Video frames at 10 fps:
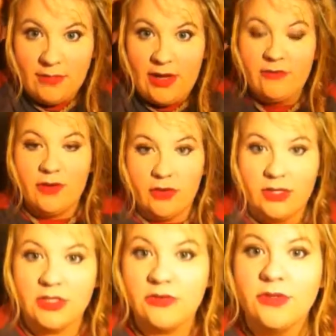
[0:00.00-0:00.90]
matte
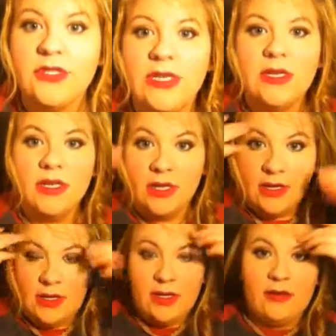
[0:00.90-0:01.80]
foundation routine.
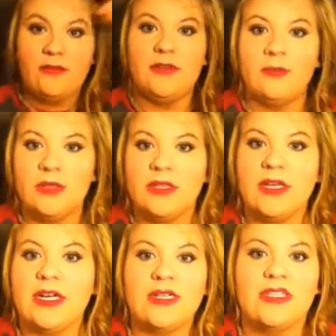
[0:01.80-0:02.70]
If you
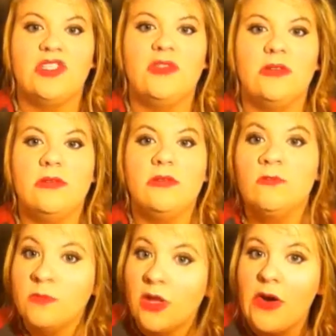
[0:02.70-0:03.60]
would like
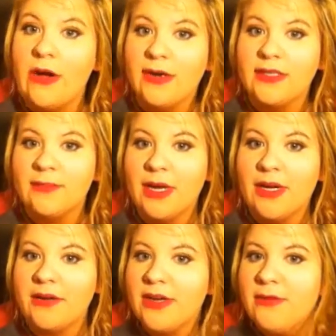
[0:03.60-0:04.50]
to know how I did my
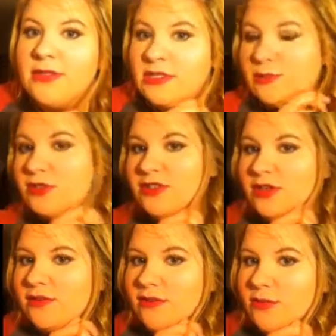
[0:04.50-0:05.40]
hair today, which is pretty
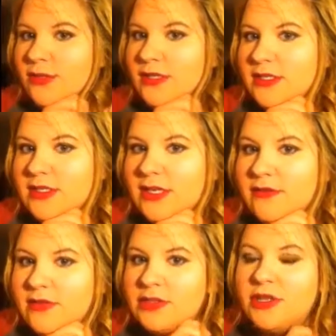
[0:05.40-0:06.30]
straightforward, it is
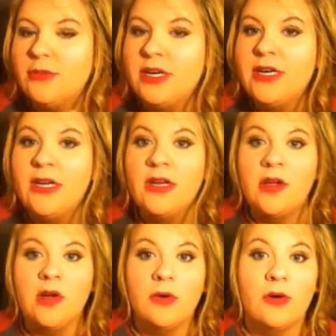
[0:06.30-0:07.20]
a fishtail braid,
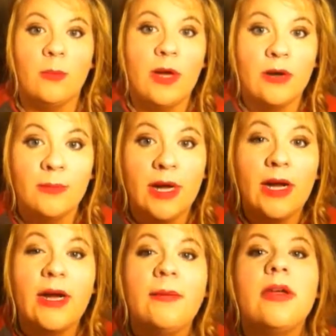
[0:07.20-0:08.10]
or about my
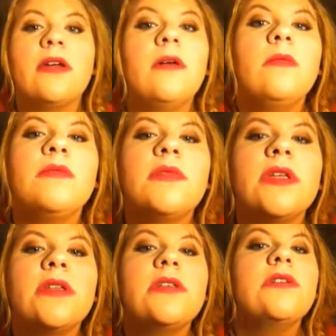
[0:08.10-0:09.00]
eye makeup, let
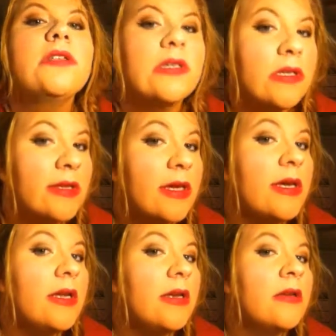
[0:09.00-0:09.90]
me let you see
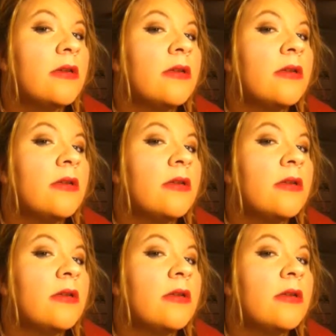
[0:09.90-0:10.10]
that.